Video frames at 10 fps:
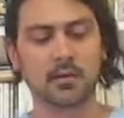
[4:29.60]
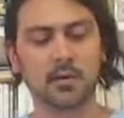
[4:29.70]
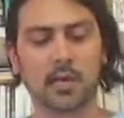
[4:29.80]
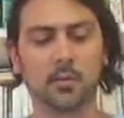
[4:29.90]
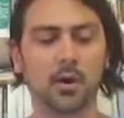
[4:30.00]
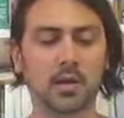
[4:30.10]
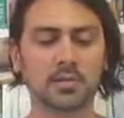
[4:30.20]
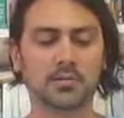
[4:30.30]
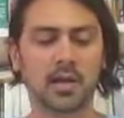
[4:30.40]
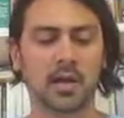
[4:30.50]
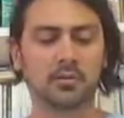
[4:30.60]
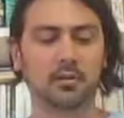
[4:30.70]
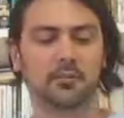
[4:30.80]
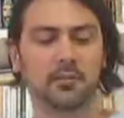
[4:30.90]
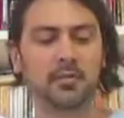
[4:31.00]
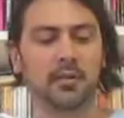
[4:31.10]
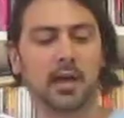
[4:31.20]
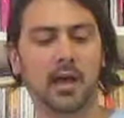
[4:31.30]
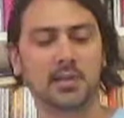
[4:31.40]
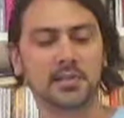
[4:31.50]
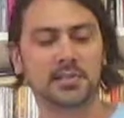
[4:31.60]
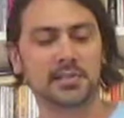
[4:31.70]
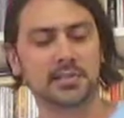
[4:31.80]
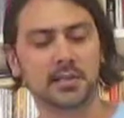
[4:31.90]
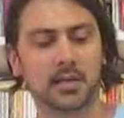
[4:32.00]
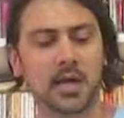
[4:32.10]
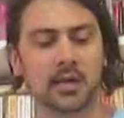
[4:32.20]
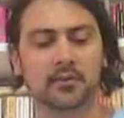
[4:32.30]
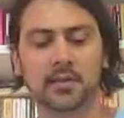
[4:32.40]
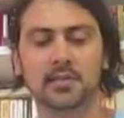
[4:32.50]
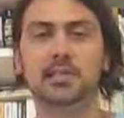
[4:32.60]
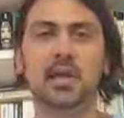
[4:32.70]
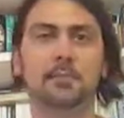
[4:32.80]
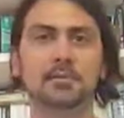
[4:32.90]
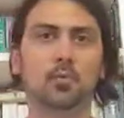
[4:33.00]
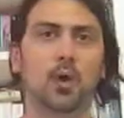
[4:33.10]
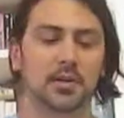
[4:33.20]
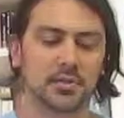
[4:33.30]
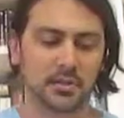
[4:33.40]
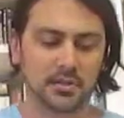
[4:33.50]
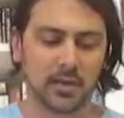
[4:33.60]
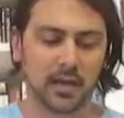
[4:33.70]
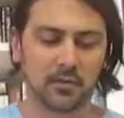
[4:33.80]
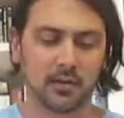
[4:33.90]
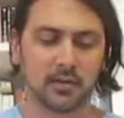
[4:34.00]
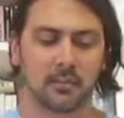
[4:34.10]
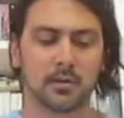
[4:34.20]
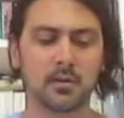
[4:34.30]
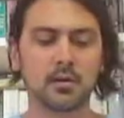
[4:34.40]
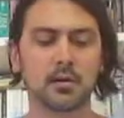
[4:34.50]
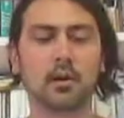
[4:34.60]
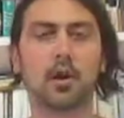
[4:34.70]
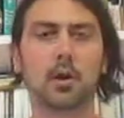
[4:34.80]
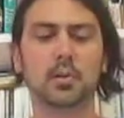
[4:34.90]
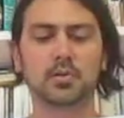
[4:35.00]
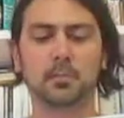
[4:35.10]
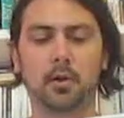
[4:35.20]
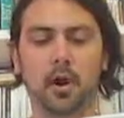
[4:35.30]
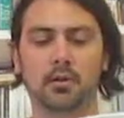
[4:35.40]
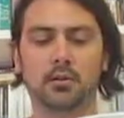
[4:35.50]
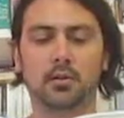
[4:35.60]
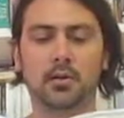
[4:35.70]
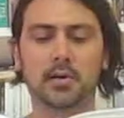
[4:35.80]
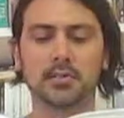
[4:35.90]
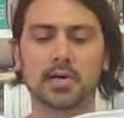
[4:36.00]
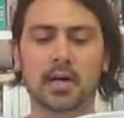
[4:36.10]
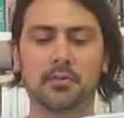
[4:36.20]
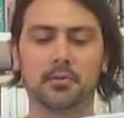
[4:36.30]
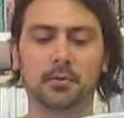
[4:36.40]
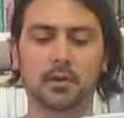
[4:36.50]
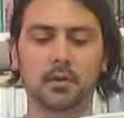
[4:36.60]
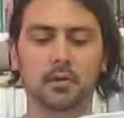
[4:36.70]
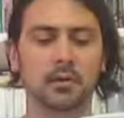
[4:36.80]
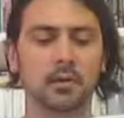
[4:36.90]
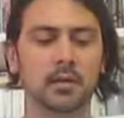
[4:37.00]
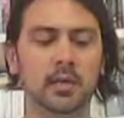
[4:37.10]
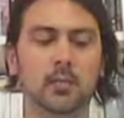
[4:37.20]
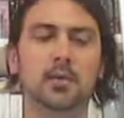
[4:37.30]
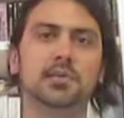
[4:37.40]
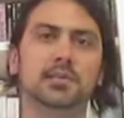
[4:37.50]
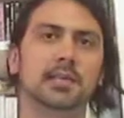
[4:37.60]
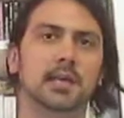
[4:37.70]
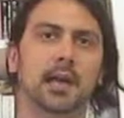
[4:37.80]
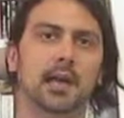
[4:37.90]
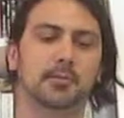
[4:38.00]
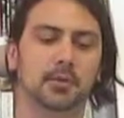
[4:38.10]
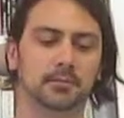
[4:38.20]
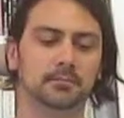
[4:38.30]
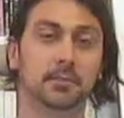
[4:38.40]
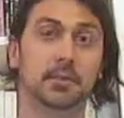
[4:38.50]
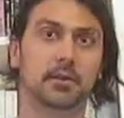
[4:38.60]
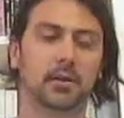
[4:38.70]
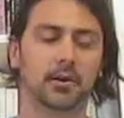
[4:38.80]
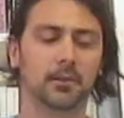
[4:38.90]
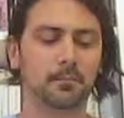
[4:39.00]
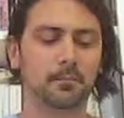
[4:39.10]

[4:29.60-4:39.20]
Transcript: He walks around to the front of the house and sits on the concrete steps watching the traffic. Cars are parked alongside the road. He wishes he had one, a car.